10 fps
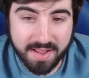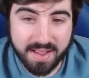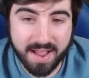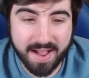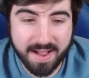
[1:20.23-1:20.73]

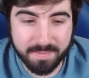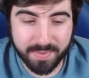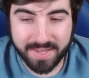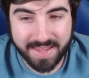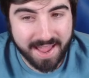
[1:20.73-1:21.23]

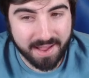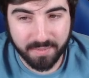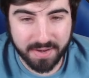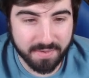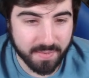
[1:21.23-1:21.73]
But yeah,
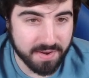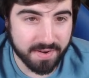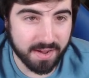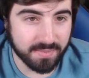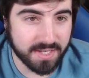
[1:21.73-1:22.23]
when
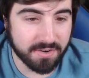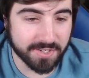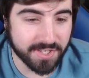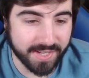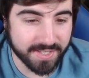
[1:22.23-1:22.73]
it comes to your
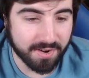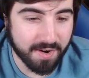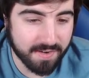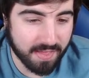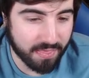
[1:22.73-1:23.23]
chase
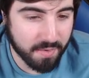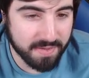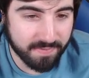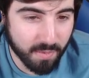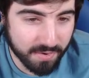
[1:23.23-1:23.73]
card,
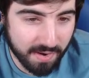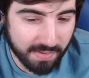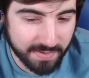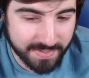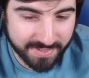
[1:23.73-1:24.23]

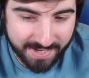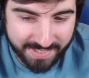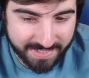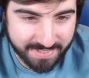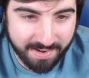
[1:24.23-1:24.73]
$34,
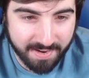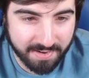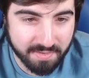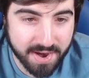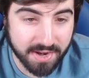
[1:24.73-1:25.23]
it's
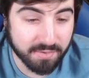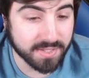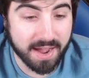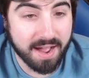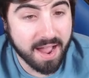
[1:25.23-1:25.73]
not great. It
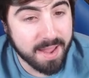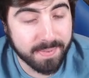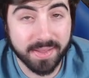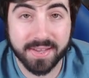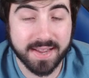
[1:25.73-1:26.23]
was
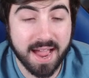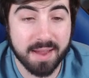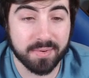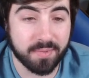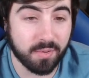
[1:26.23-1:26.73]
hype at the
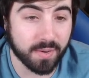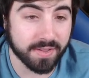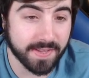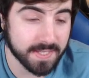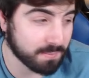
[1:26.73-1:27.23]
time to pull one
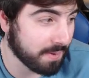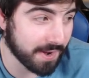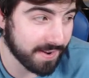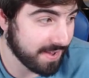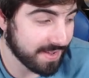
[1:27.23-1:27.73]
of these,
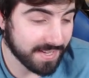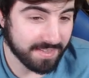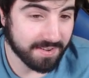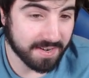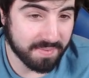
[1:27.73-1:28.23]
but
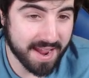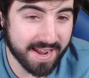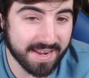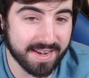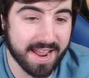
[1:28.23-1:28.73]
looking
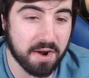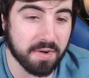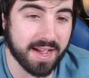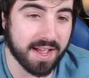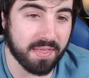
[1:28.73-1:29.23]
back at it now,
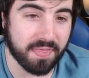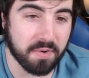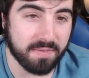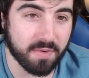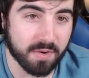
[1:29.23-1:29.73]

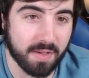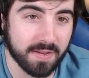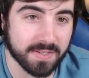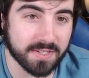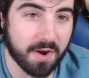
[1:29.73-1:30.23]

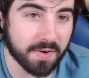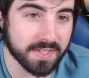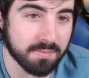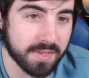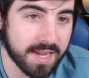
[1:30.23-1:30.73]
$34.
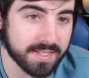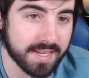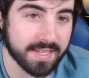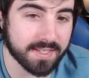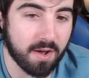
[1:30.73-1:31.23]
Darkness Ablaze
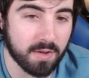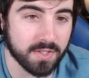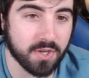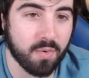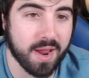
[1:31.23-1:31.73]
is
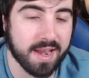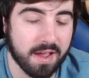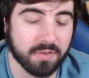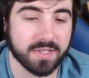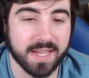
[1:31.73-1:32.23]
also
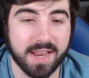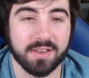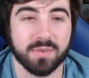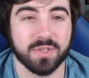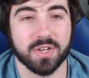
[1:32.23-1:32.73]
another
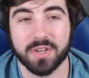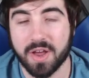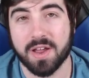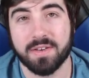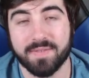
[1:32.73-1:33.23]
set you should
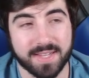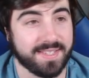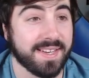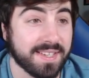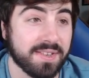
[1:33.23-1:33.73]
not
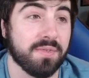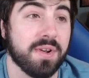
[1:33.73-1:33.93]
invest into.